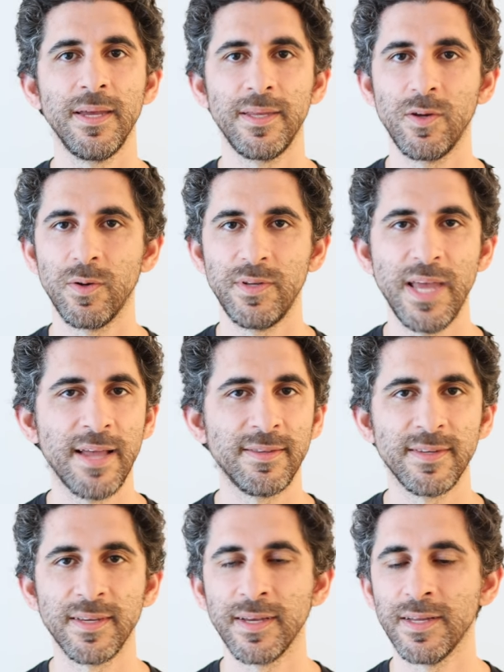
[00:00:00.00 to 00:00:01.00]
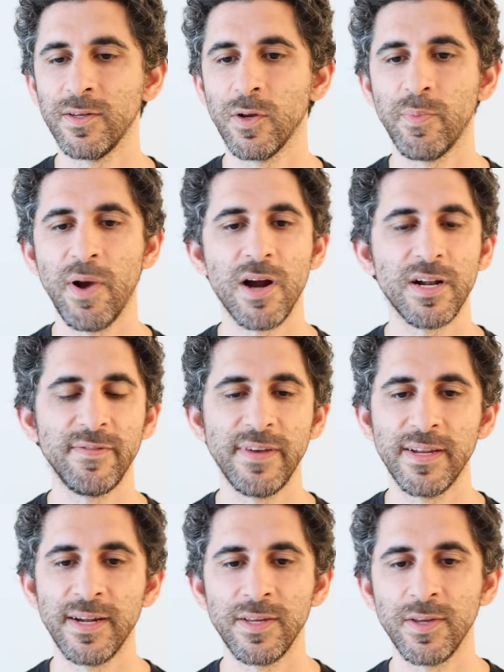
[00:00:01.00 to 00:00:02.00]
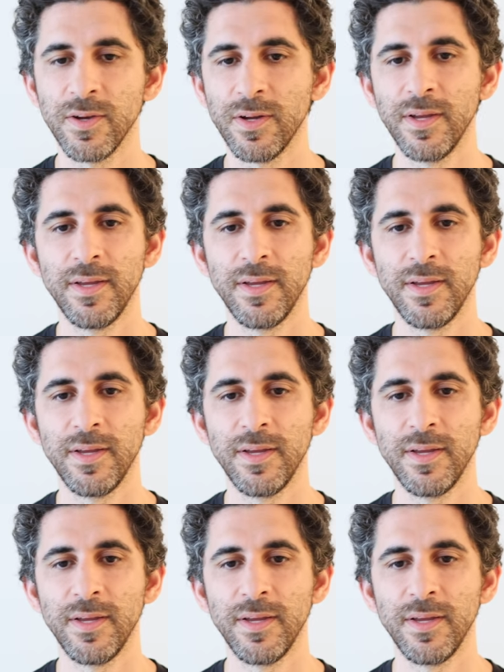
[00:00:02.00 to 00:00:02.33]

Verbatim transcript: and you're dancing and you're part of it and you